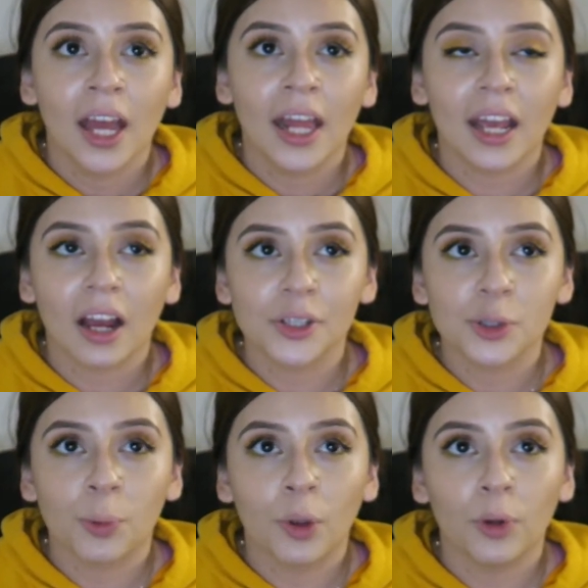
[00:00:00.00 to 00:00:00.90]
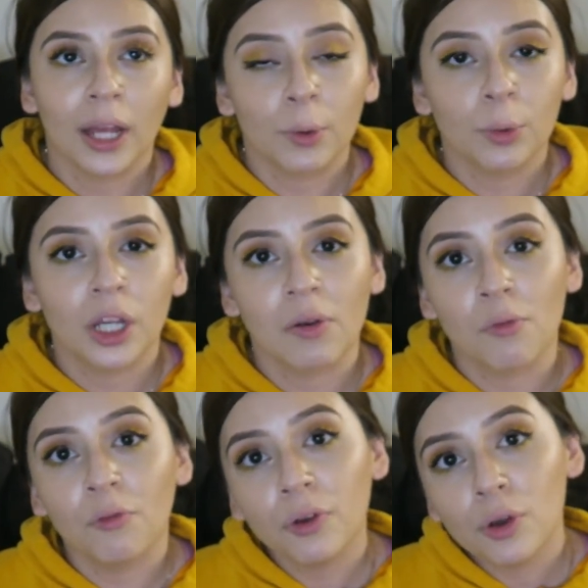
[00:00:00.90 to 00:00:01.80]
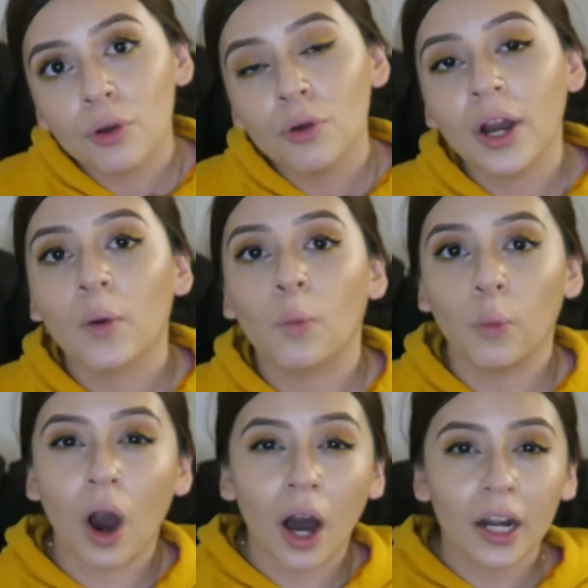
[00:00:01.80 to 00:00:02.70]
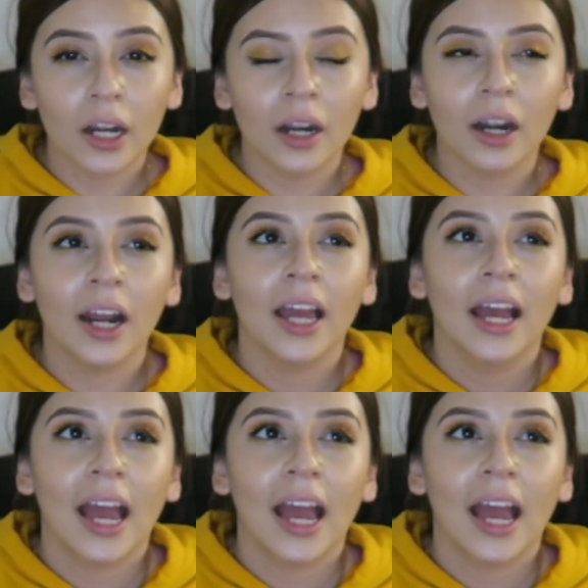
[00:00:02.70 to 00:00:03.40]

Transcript: And it got to a point where like we would give him food and water,